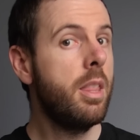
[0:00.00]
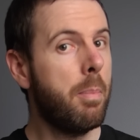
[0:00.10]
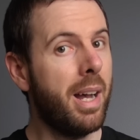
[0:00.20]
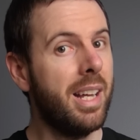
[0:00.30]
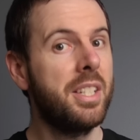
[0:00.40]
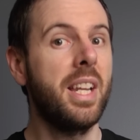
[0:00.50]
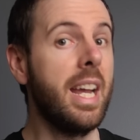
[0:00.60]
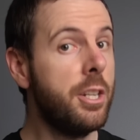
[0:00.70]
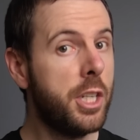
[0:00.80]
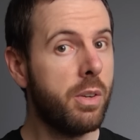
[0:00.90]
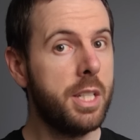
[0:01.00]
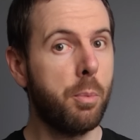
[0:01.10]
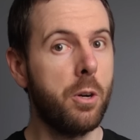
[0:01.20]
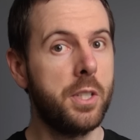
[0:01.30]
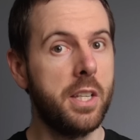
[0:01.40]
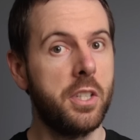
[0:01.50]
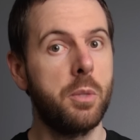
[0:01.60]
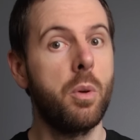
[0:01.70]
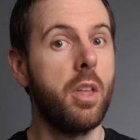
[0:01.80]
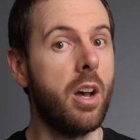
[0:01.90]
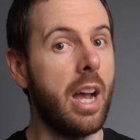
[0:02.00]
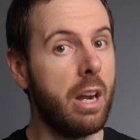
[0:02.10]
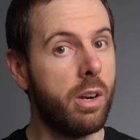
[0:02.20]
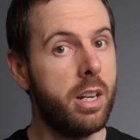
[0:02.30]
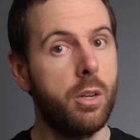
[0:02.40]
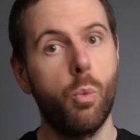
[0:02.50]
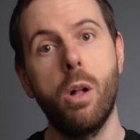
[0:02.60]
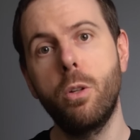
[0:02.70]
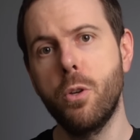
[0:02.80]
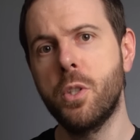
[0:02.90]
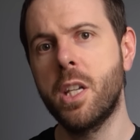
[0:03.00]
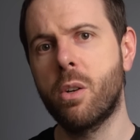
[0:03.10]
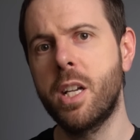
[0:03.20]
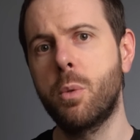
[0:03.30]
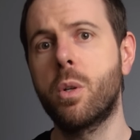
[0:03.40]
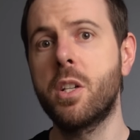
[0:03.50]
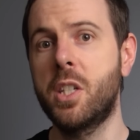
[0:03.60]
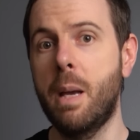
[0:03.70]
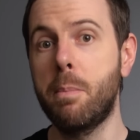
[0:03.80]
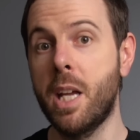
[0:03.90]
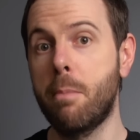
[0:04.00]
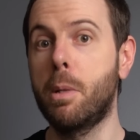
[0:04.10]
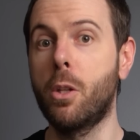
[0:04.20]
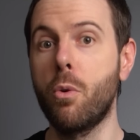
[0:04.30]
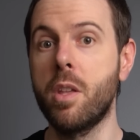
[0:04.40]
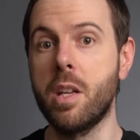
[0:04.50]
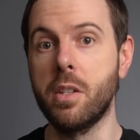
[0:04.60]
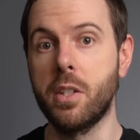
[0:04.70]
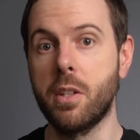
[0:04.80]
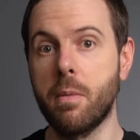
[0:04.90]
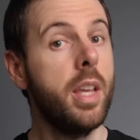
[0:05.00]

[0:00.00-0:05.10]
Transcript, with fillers: In the past, H-series processors were the higher end, while U-series were a step down below these.